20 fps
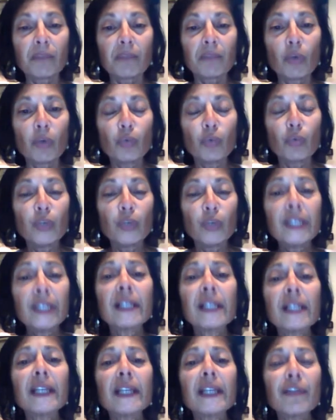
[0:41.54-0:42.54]

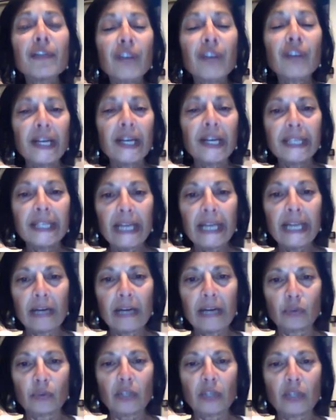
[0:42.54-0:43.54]
really finding
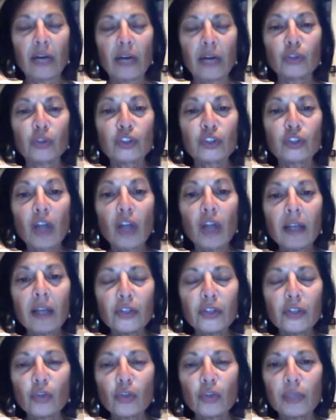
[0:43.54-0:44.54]
out how
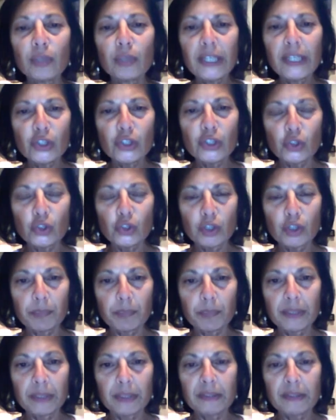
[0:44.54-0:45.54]
solid your
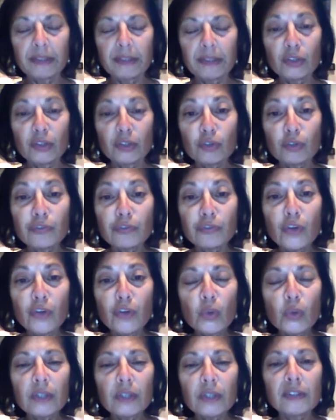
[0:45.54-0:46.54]
relationship is to
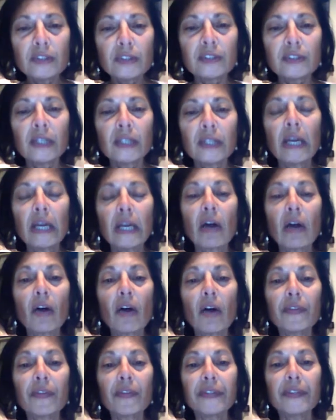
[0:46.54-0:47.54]
focus
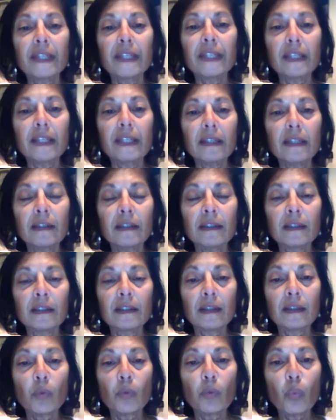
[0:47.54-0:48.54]
on the
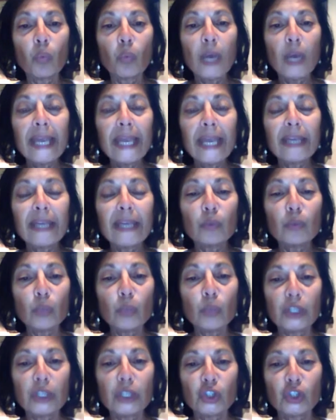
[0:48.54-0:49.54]
way in
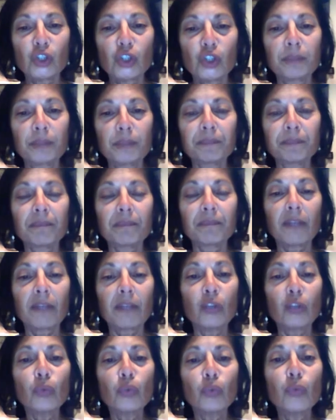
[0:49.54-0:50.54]
which
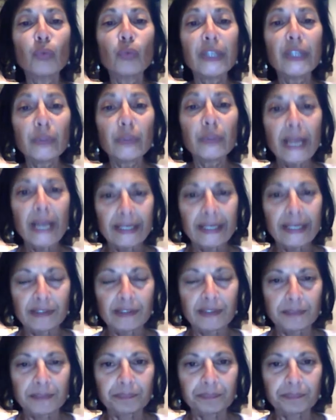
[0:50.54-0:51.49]
you reunite.